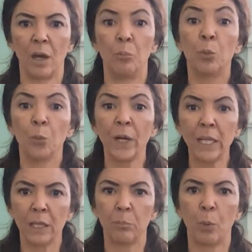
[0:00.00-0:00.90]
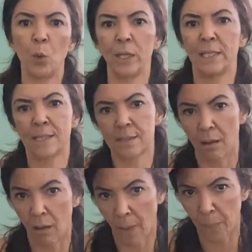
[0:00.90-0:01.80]
meridian points
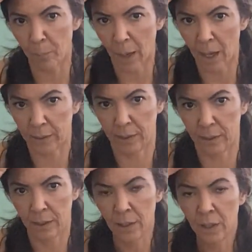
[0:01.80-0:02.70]
on the body.